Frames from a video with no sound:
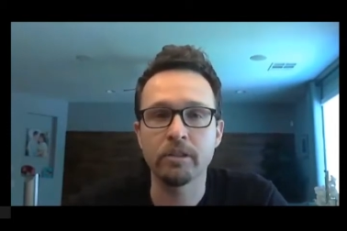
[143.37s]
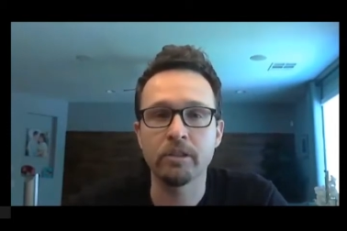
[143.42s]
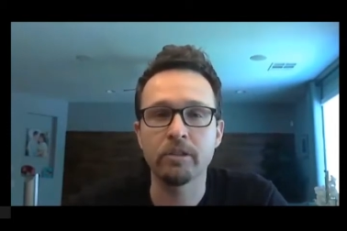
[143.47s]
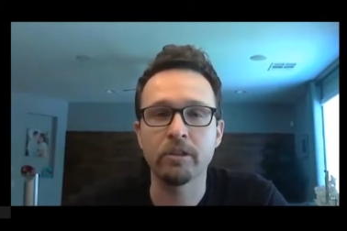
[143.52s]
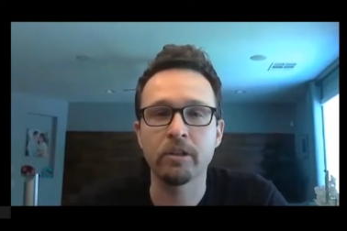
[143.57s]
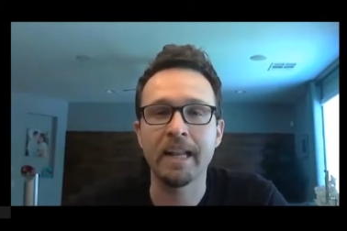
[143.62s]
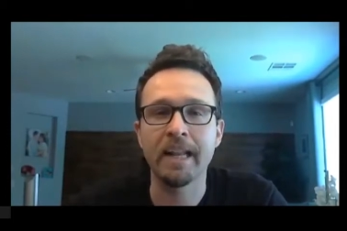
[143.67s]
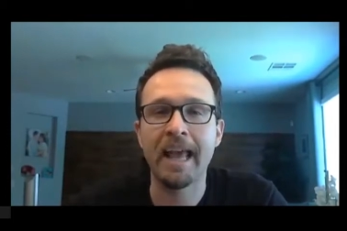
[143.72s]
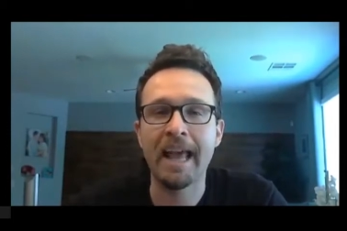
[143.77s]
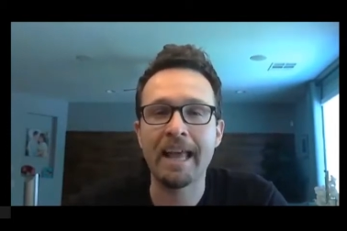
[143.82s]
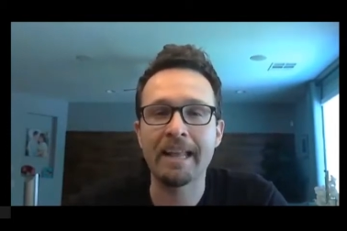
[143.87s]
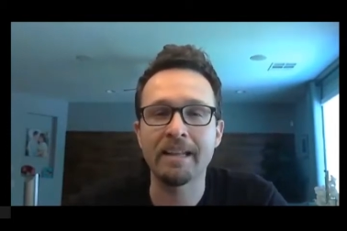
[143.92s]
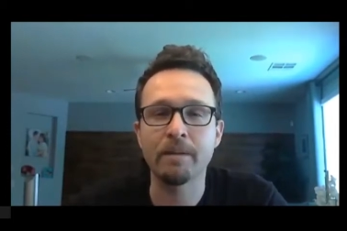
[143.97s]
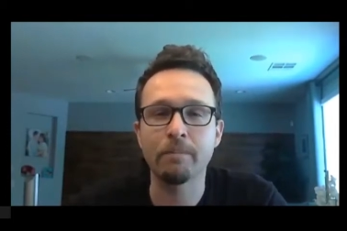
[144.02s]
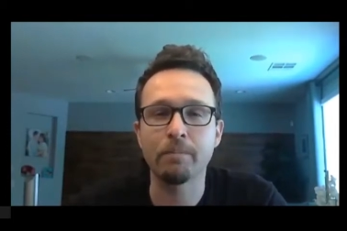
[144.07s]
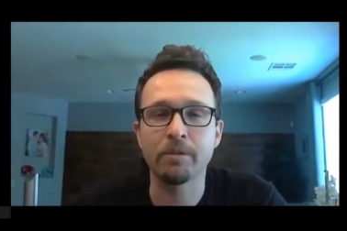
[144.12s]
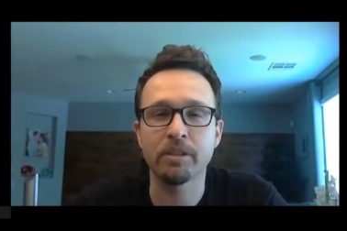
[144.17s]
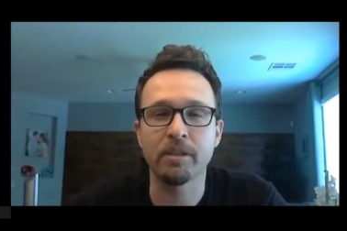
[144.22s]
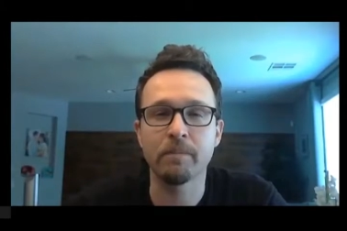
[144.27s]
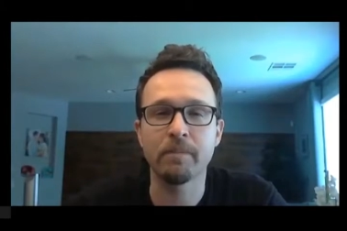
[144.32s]
you're gonna end
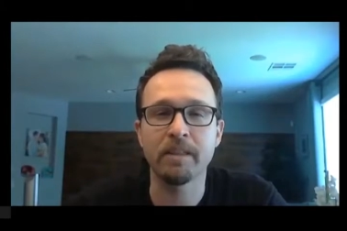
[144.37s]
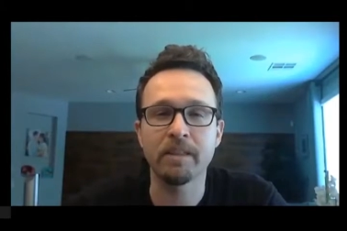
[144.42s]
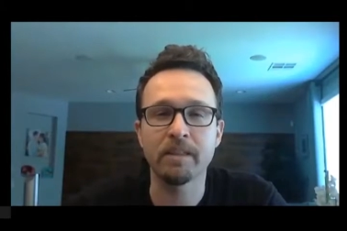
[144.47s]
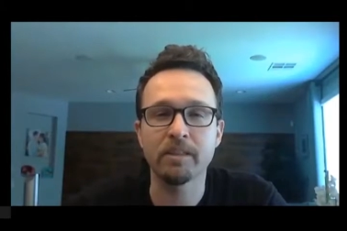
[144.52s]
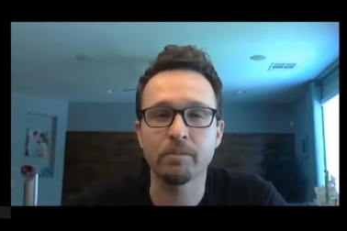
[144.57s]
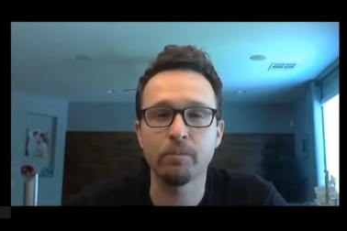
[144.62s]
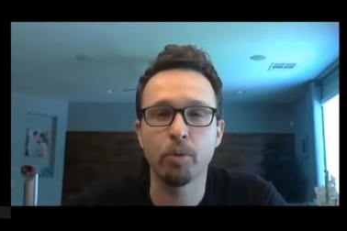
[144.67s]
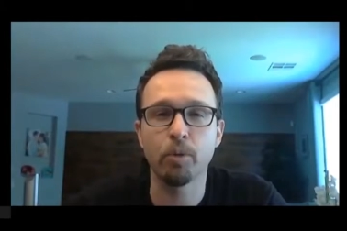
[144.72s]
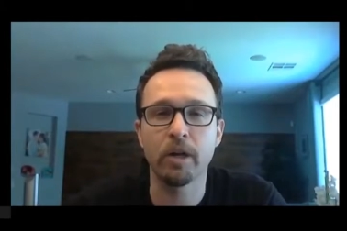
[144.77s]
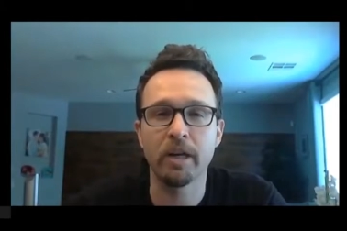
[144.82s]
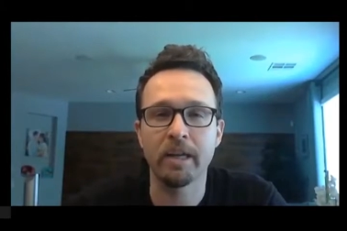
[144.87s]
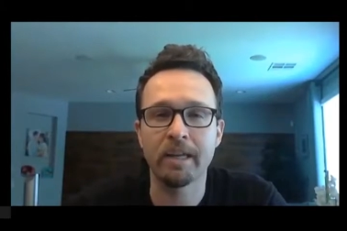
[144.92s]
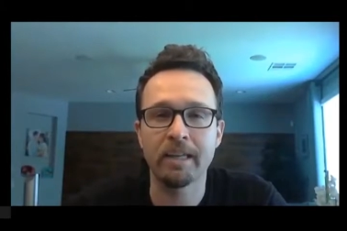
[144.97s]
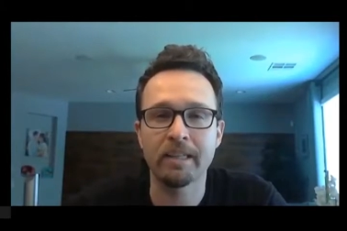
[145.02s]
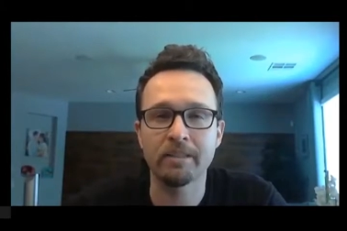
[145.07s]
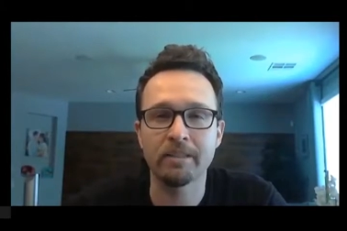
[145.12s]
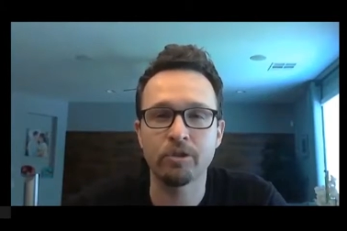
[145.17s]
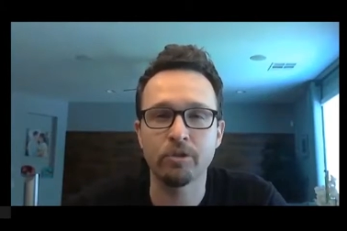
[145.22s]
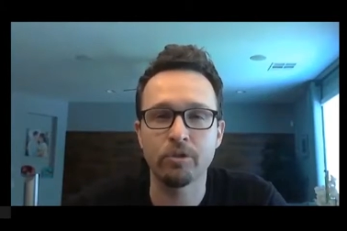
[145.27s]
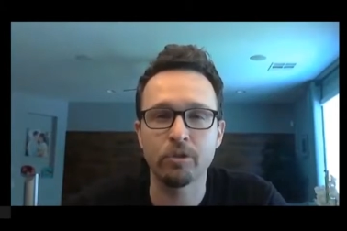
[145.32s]
up with something that's more
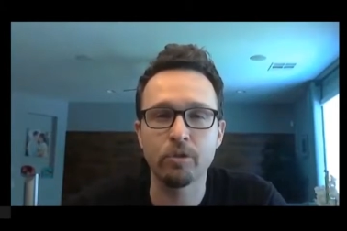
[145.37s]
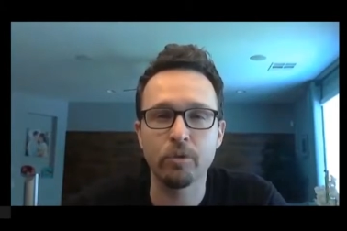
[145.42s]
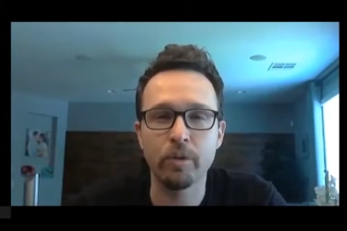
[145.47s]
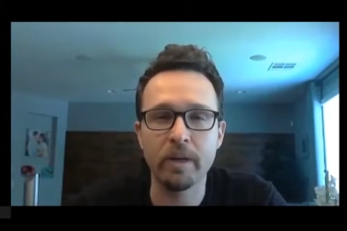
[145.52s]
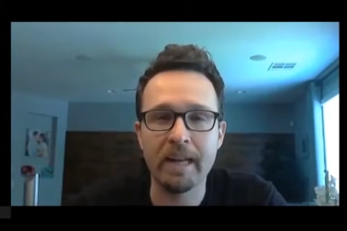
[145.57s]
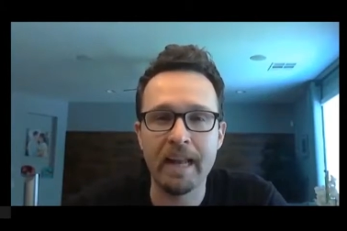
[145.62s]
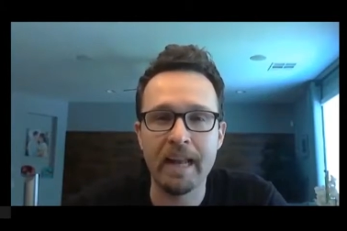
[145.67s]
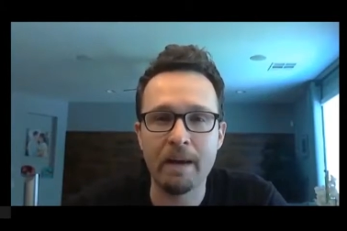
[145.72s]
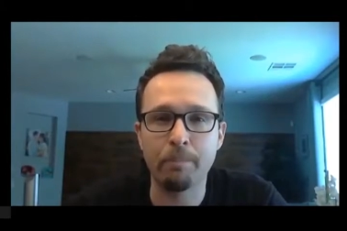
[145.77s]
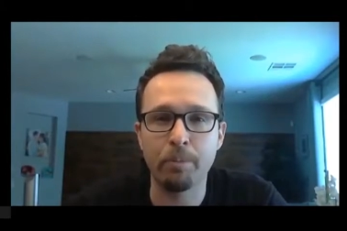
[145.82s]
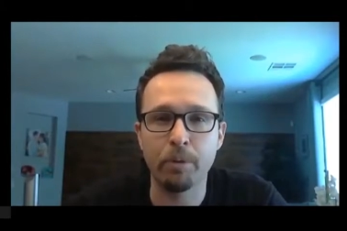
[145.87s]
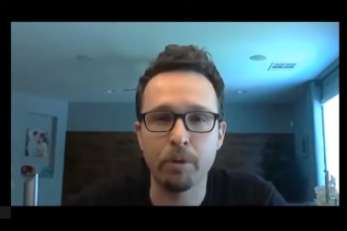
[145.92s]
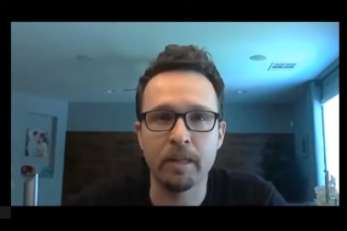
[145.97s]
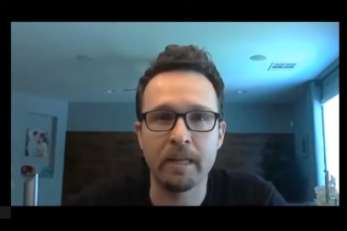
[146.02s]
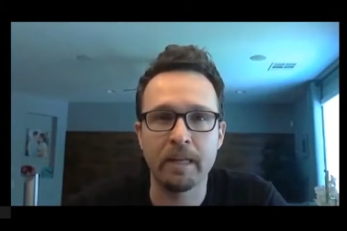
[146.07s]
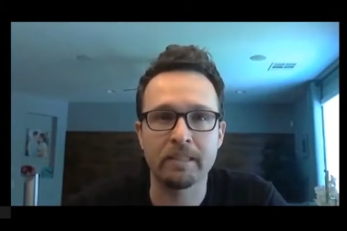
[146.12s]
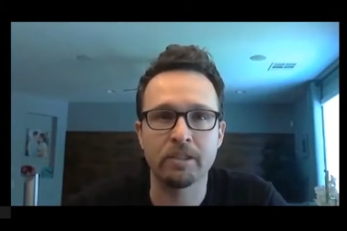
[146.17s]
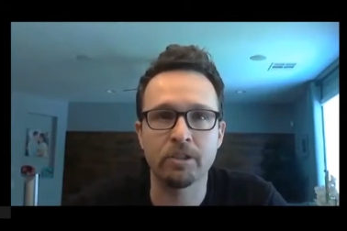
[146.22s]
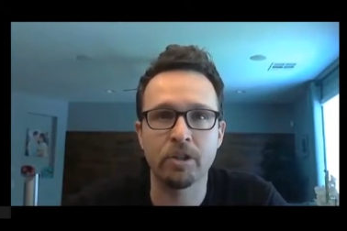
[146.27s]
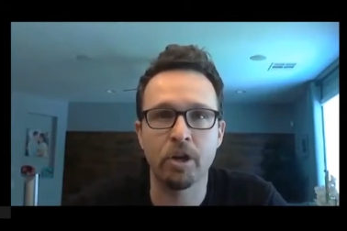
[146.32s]
akin to green apple
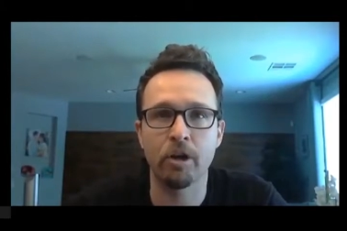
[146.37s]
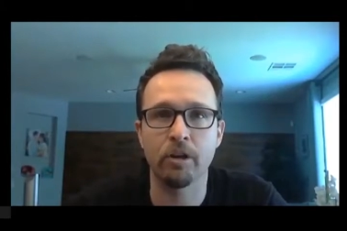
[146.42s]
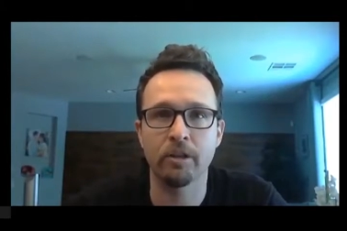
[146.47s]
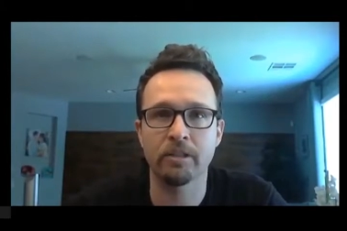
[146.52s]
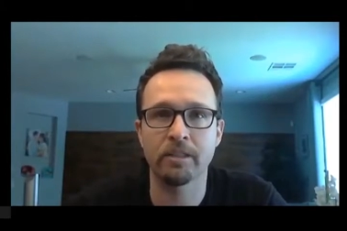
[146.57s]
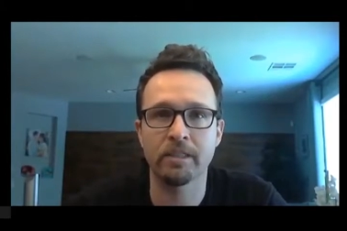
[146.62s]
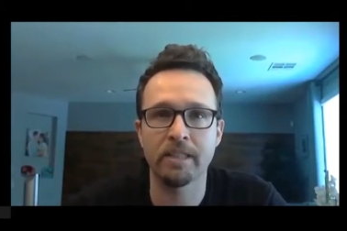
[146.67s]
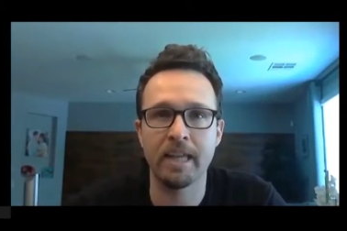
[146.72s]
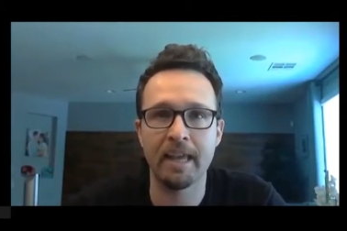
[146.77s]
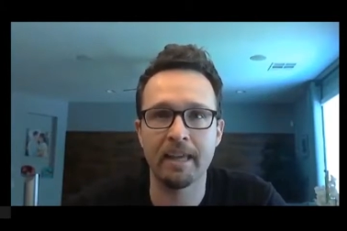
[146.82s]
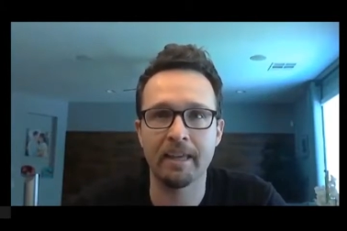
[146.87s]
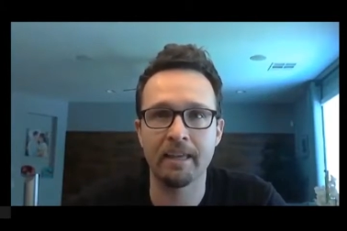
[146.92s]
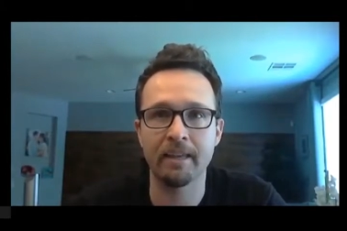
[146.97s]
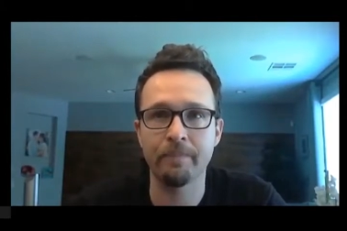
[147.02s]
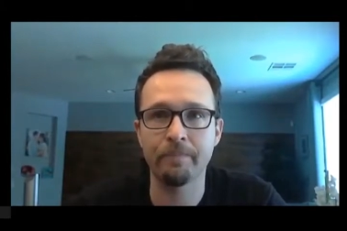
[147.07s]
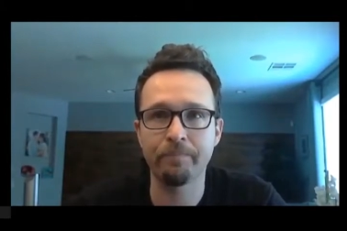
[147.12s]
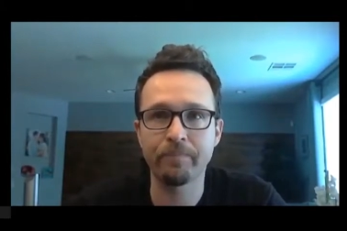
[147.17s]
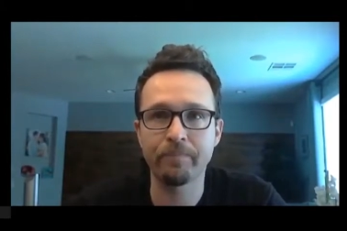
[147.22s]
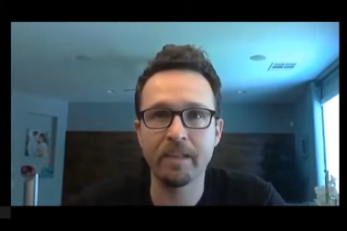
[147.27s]
and tart and tangy.